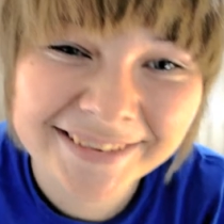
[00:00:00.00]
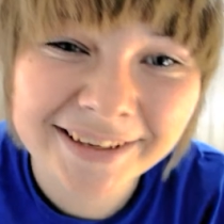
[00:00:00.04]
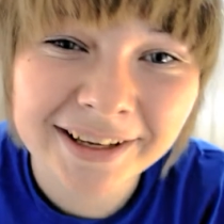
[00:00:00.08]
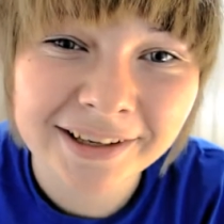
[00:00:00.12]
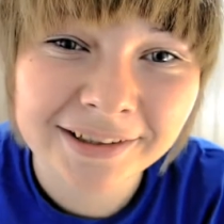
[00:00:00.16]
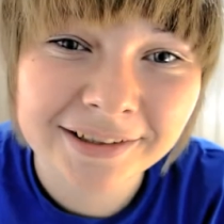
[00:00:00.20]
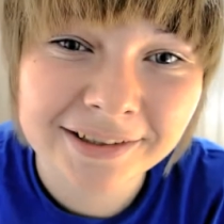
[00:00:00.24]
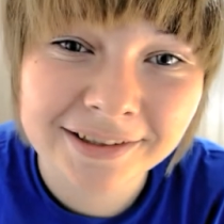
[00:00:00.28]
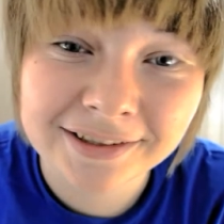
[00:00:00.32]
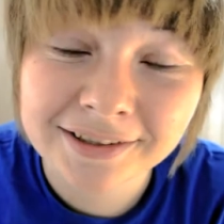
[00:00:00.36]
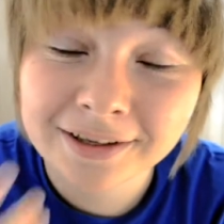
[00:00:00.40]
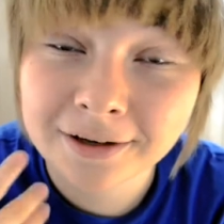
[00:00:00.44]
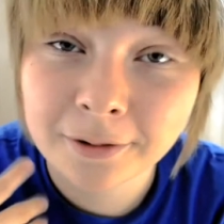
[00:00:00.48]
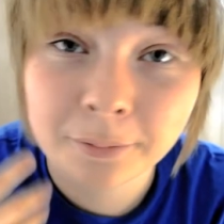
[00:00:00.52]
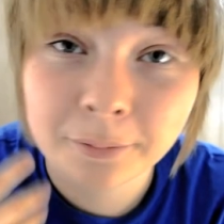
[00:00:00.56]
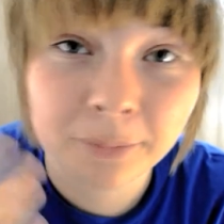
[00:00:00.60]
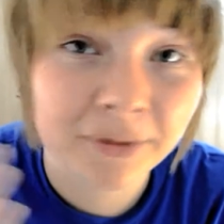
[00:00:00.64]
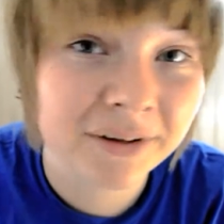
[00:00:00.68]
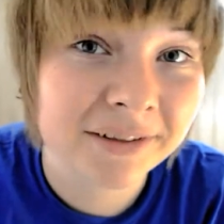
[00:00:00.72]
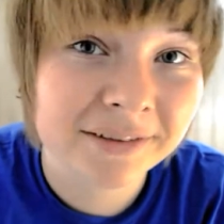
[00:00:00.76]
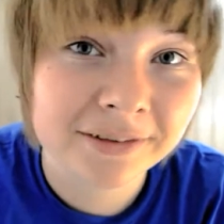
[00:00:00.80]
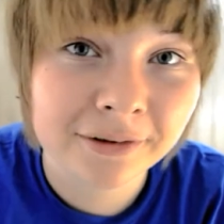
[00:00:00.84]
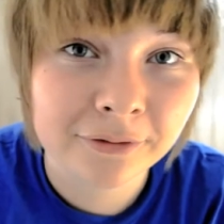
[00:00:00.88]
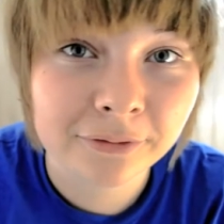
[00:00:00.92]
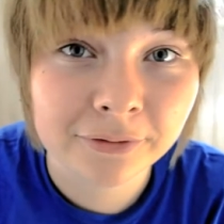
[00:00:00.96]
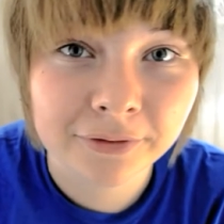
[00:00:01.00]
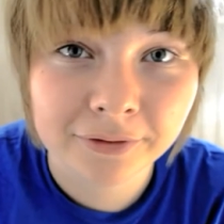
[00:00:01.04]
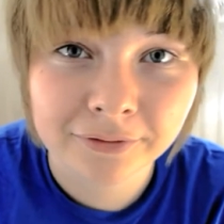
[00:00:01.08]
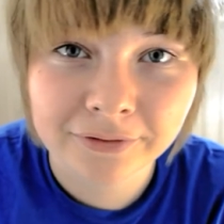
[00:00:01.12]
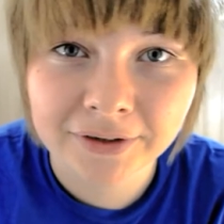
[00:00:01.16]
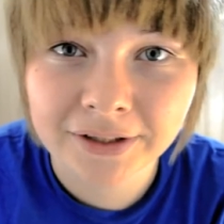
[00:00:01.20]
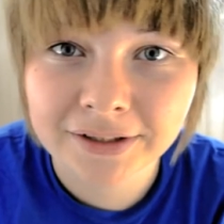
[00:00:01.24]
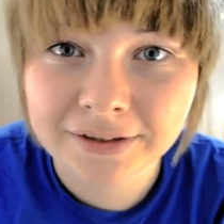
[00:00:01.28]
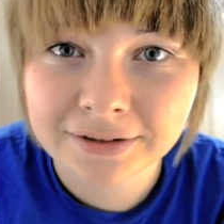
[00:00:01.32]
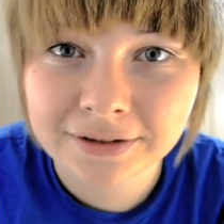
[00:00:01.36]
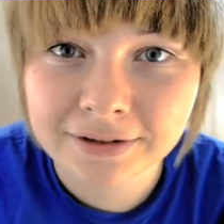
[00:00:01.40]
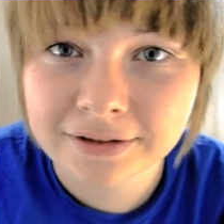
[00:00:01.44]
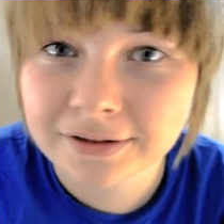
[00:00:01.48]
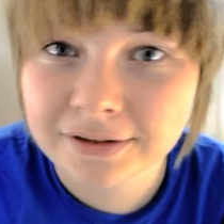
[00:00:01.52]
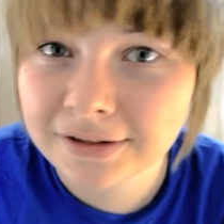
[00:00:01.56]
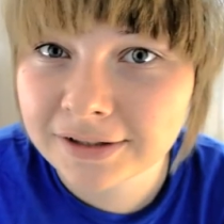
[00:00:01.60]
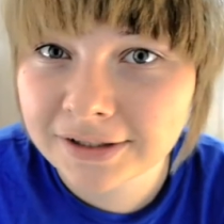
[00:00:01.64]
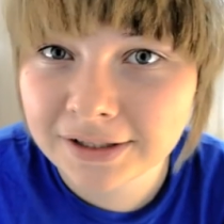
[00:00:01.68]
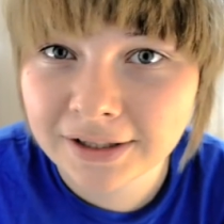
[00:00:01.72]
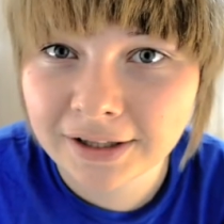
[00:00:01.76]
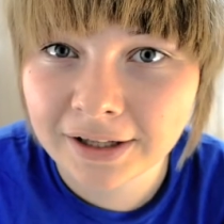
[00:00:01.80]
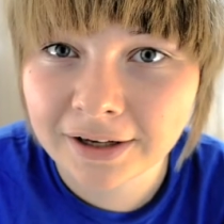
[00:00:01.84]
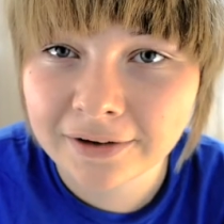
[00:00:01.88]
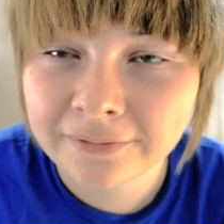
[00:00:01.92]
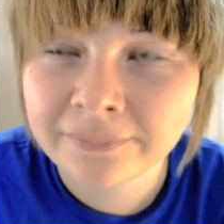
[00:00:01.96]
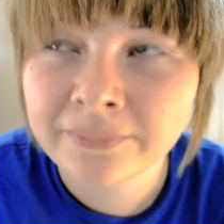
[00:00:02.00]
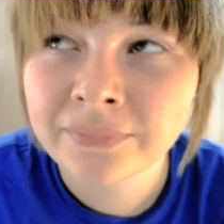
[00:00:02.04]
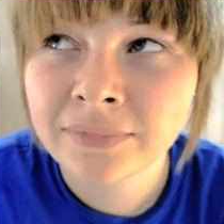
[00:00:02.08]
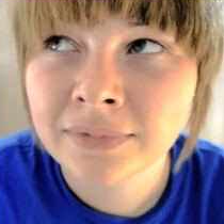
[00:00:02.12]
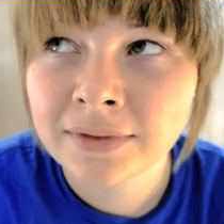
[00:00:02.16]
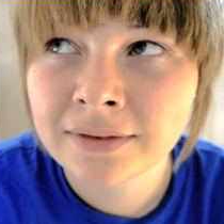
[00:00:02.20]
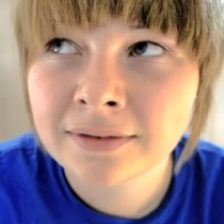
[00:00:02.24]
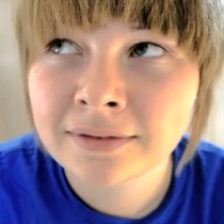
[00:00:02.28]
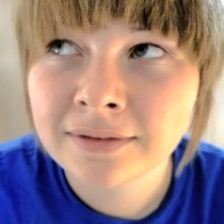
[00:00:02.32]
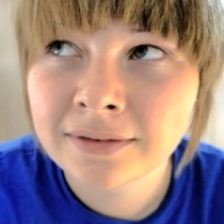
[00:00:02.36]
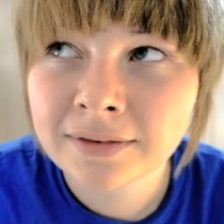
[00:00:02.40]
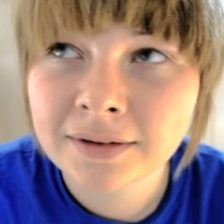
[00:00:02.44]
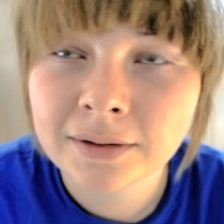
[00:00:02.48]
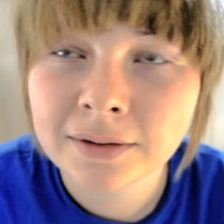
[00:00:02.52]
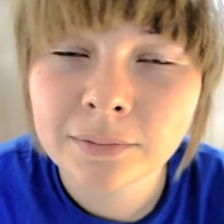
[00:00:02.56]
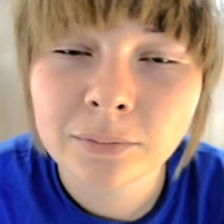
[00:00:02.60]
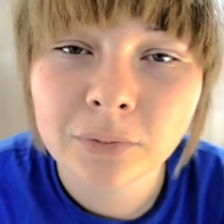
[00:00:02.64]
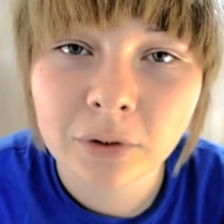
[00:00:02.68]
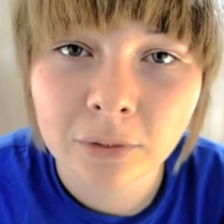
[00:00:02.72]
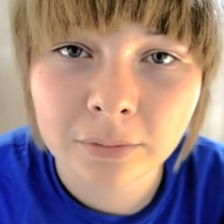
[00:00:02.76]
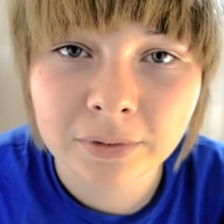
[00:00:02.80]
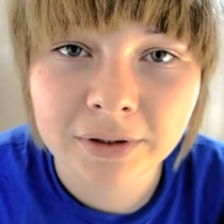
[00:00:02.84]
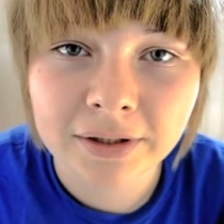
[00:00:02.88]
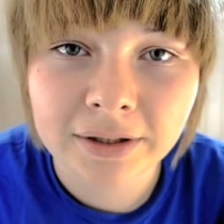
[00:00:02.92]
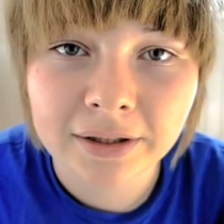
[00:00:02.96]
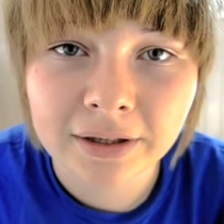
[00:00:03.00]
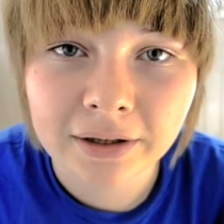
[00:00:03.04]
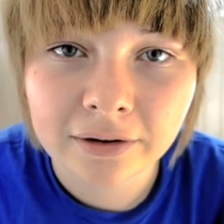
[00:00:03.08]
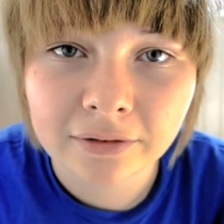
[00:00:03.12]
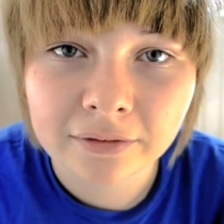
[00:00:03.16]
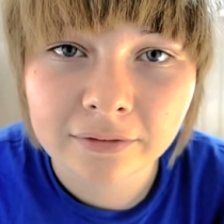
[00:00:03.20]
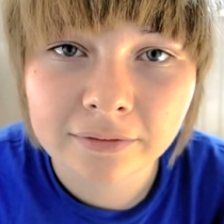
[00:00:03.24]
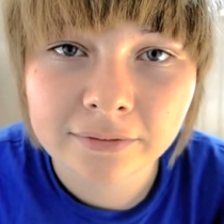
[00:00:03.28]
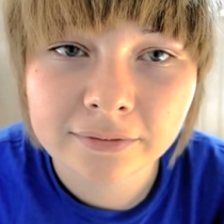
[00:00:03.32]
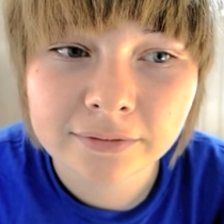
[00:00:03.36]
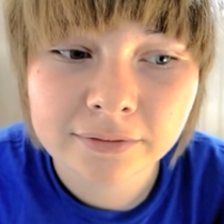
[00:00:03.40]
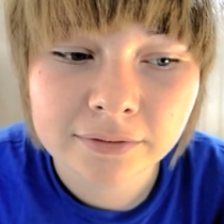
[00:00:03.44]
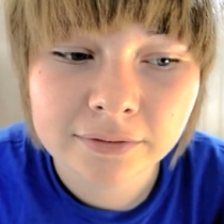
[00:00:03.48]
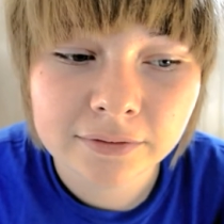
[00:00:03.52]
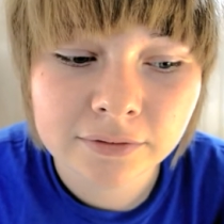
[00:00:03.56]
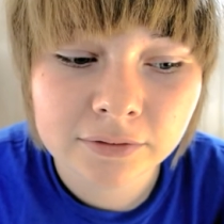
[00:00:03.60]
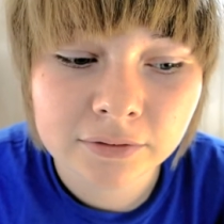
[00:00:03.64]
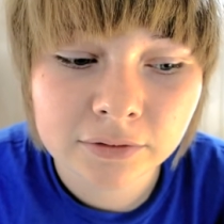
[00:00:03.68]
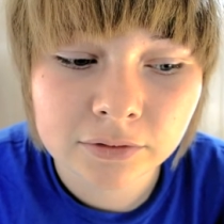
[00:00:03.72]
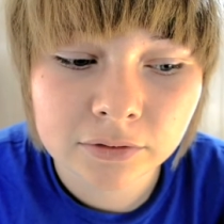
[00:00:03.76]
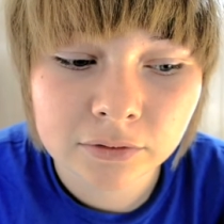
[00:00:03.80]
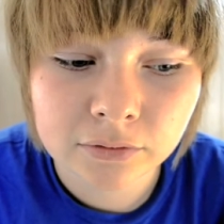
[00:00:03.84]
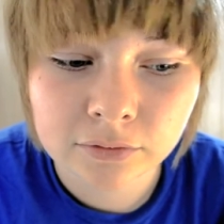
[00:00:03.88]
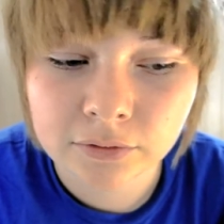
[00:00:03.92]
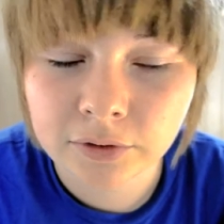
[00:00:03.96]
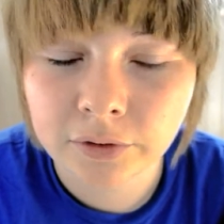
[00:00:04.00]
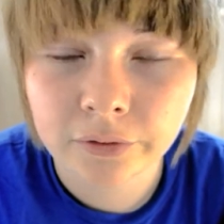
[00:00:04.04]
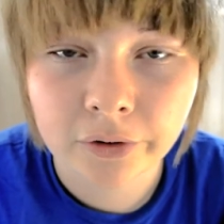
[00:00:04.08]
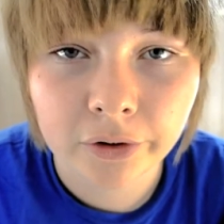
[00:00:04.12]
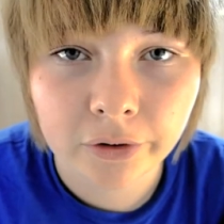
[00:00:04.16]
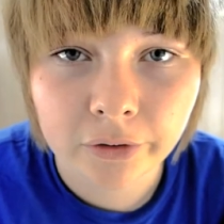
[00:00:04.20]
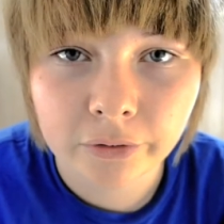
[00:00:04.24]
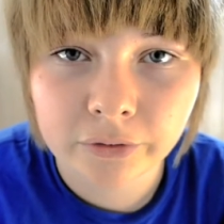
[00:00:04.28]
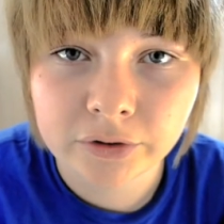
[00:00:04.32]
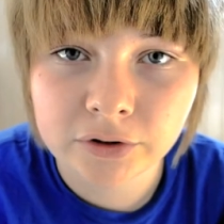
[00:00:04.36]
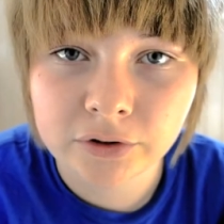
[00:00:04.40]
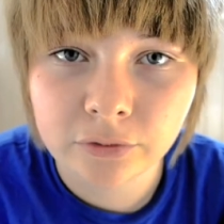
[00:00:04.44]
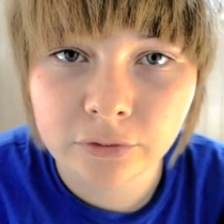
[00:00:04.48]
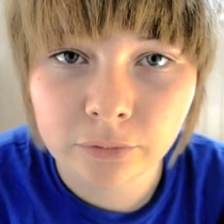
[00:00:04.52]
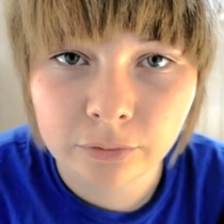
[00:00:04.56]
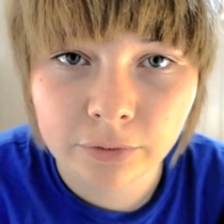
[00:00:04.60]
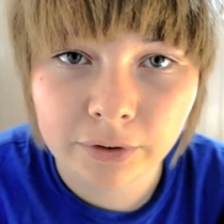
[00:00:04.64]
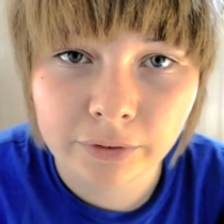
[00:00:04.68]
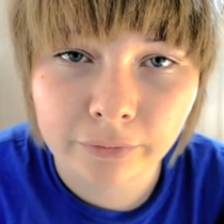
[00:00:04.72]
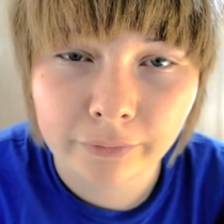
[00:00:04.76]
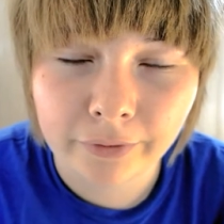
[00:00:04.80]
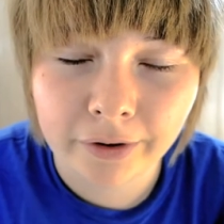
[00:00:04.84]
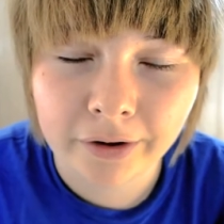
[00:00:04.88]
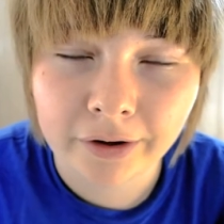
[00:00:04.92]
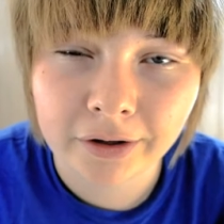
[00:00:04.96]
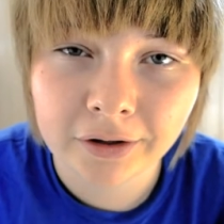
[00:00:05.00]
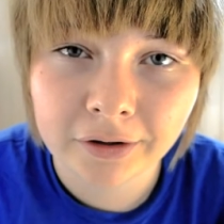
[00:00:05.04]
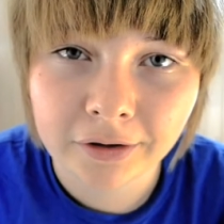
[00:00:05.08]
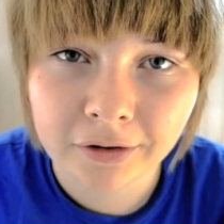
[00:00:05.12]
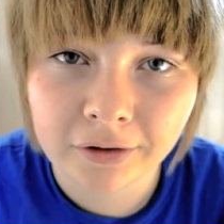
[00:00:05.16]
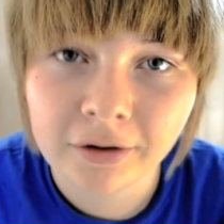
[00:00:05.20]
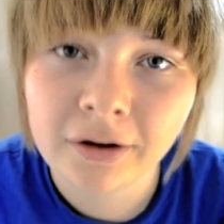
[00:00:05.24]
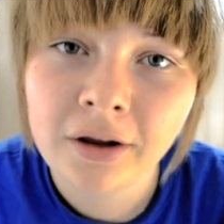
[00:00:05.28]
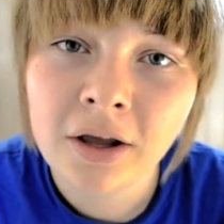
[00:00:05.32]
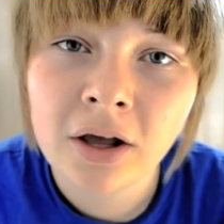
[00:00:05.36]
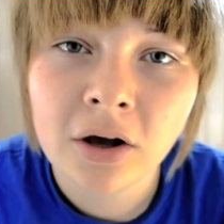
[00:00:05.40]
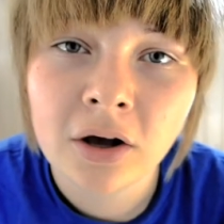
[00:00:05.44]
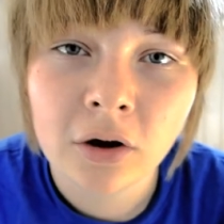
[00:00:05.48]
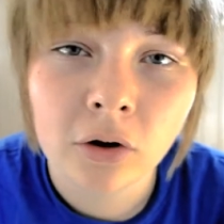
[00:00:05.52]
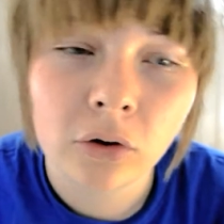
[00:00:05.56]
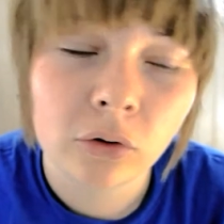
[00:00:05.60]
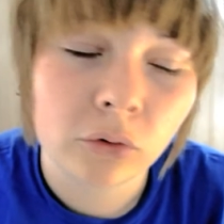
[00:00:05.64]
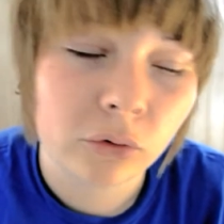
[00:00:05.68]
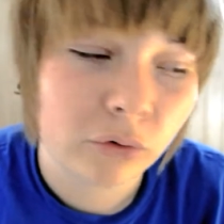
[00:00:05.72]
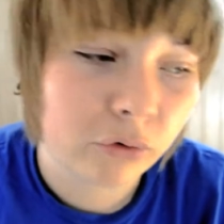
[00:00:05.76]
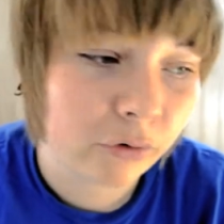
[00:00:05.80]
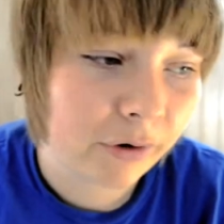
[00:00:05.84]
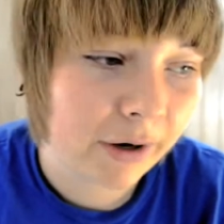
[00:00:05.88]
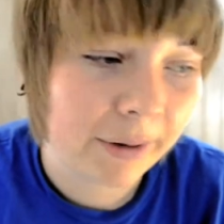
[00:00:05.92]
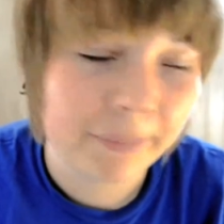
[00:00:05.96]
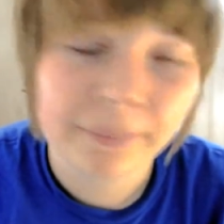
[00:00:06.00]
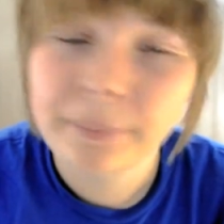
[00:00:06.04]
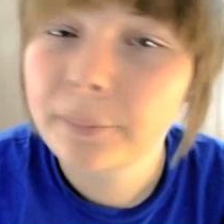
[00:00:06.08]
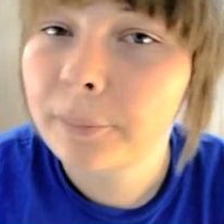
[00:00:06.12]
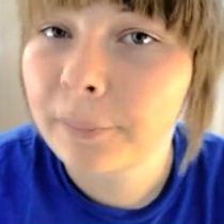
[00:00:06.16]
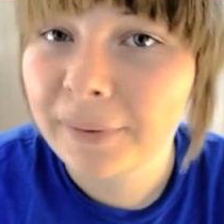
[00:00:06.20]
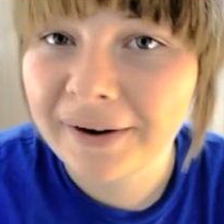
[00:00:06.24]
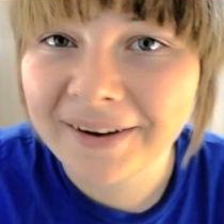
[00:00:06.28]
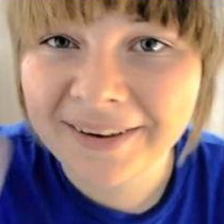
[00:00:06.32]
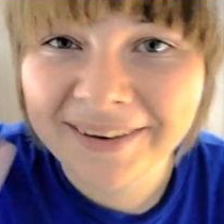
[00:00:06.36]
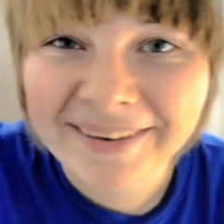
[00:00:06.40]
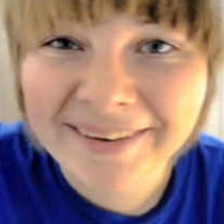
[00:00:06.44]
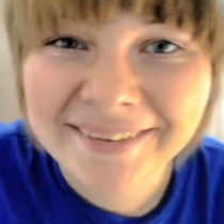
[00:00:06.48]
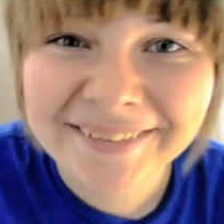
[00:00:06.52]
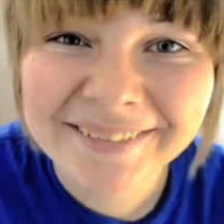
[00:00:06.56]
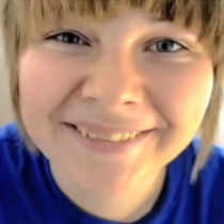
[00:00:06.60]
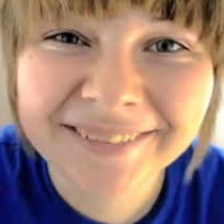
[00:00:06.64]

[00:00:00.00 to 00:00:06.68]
I just hit myself in the face. Did you see that? Probably now. Now you're going to rewind and... Oh crap. Bye.